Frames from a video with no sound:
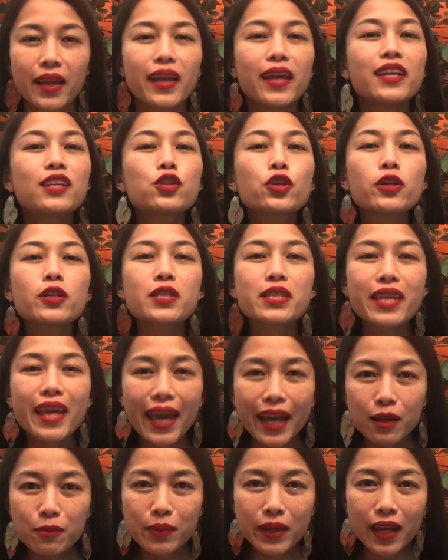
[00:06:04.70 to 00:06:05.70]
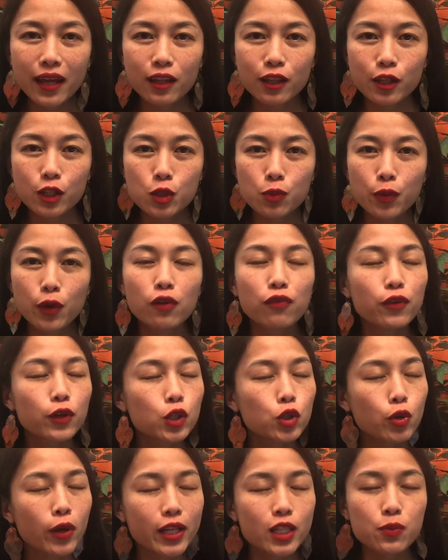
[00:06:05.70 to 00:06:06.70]
Interns can be eligible for
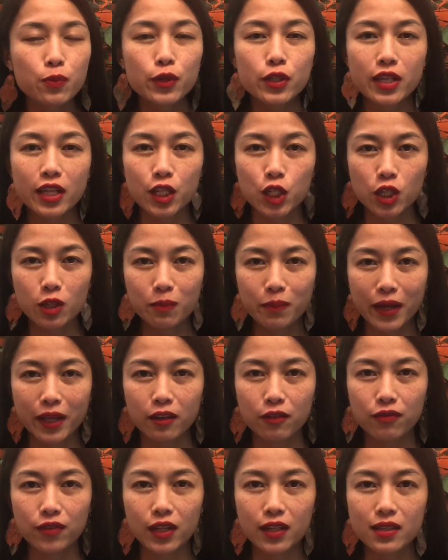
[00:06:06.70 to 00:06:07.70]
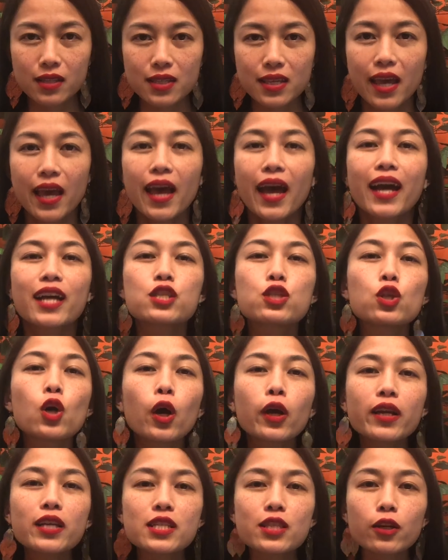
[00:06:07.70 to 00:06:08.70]
transportation benefits as
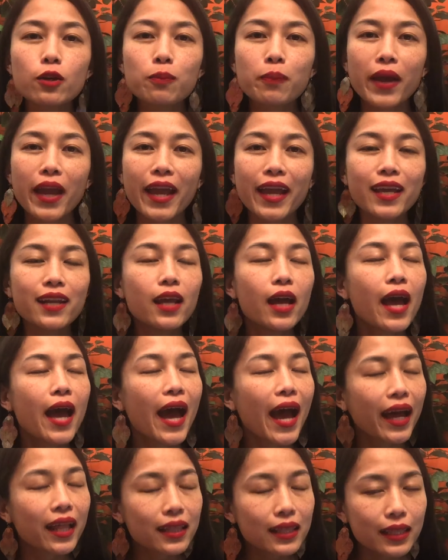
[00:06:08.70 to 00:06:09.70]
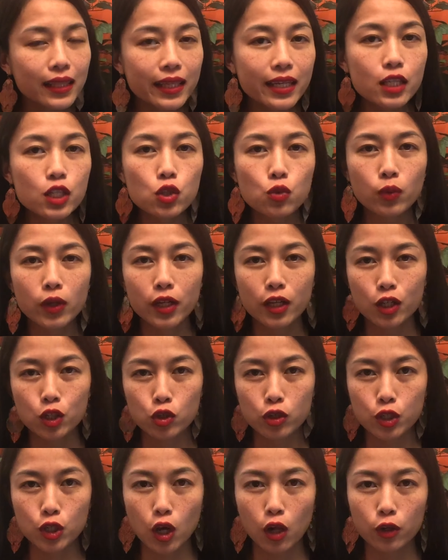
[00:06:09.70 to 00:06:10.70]
long as they're paid at least
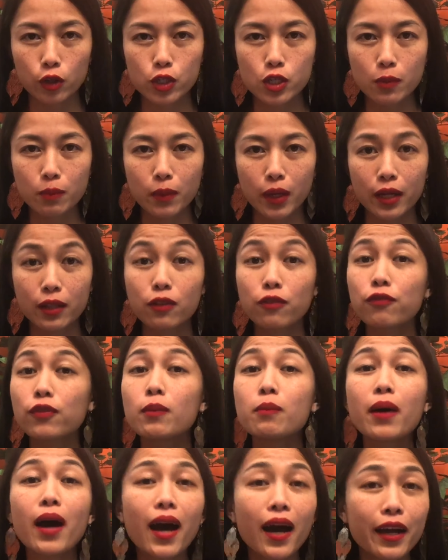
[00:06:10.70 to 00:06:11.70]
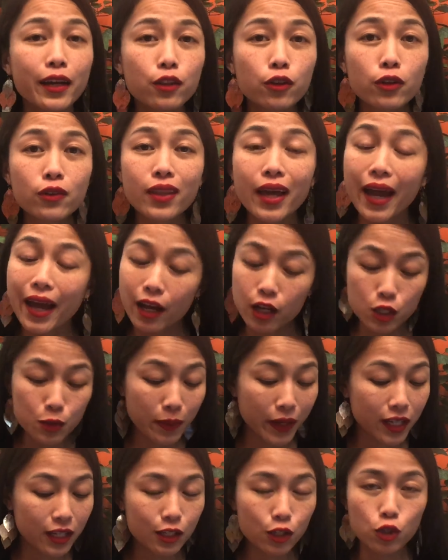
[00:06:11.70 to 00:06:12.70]
$100 a month from either the House
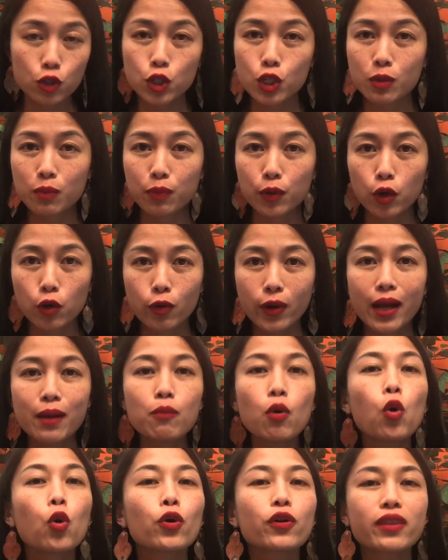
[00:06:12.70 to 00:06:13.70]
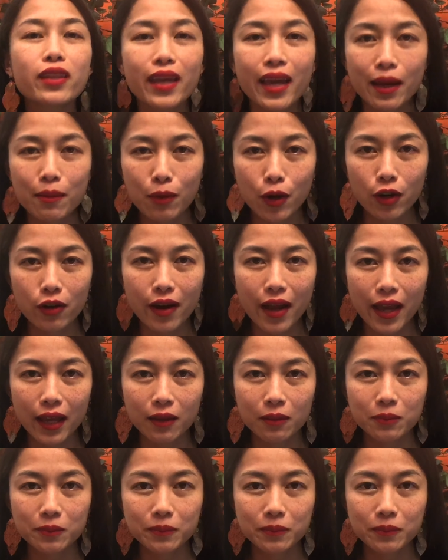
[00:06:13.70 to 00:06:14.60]
Paid Internship Program or the MRA.